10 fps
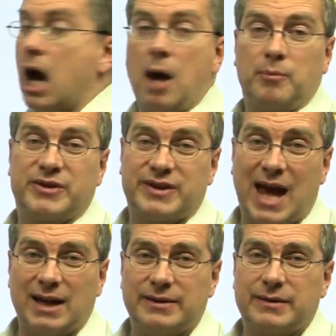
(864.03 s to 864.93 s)

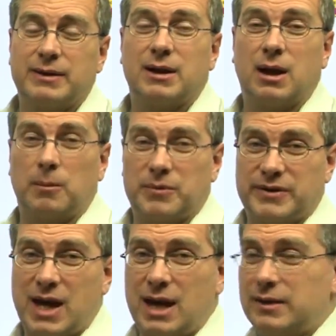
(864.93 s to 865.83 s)
upset,
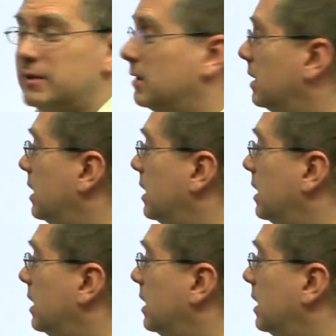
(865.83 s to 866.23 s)
upset,